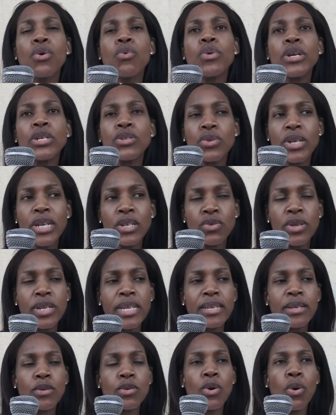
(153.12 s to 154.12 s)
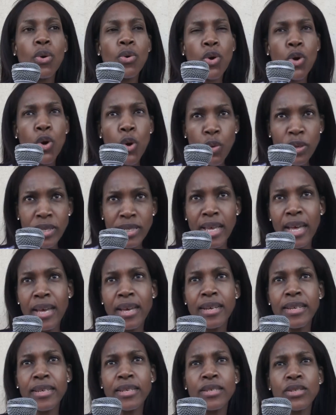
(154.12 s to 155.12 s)
we should actually go closer
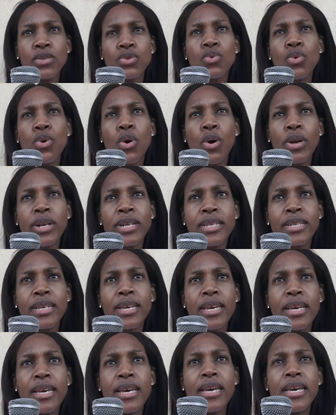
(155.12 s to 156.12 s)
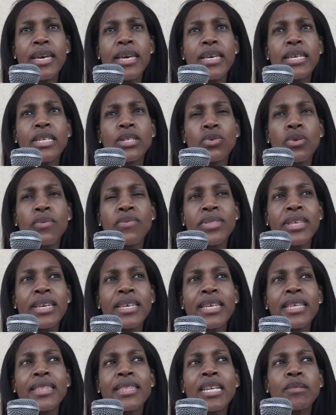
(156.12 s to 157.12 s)
to God instead of
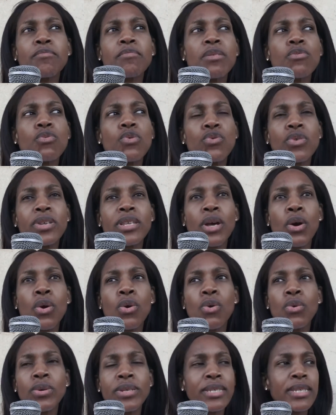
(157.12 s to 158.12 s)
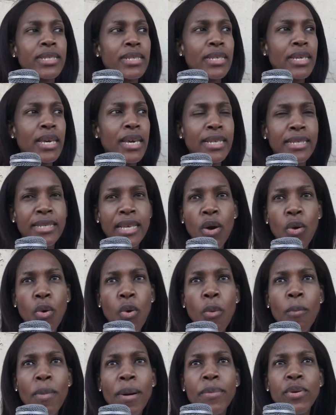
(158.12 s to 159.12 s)
thinking that maybe we should now go see
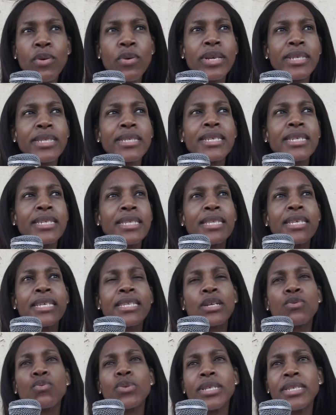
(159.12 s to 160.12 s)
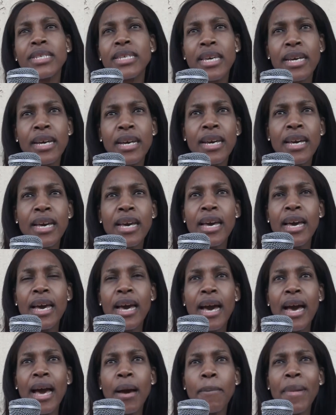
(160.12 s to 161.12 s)
sangoma because these things that we're seeing
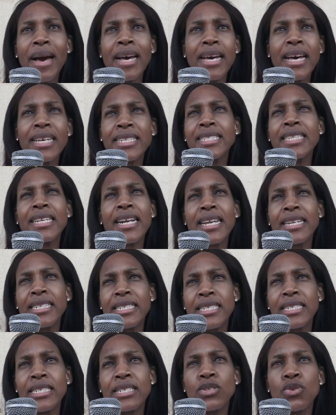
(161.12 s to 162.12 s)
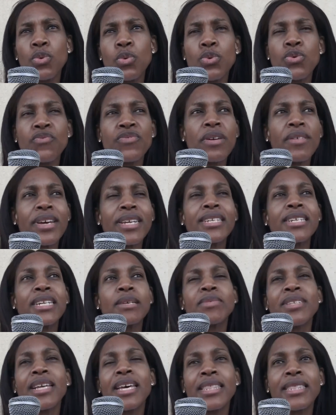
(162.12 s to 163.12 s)
um, are, are, strange. You know, we've never had
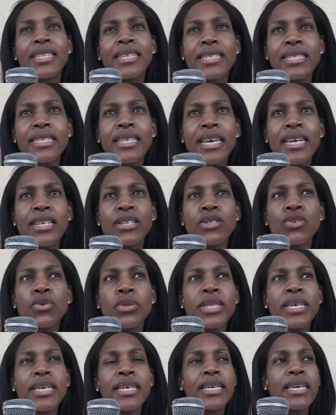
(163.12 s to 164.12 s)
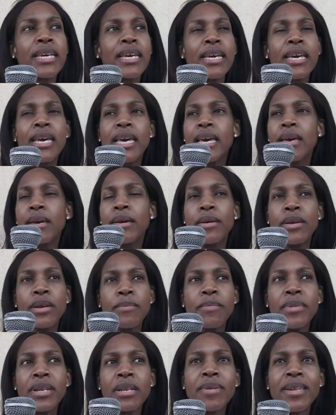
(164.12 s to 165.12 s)
dreams like this, and you're thinking,
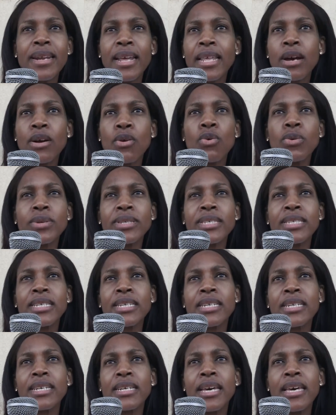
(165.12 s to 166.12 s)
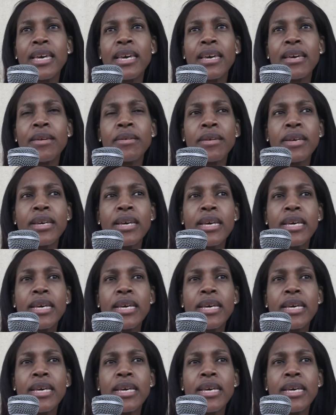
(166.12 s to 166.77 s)
let me rather go seek uh,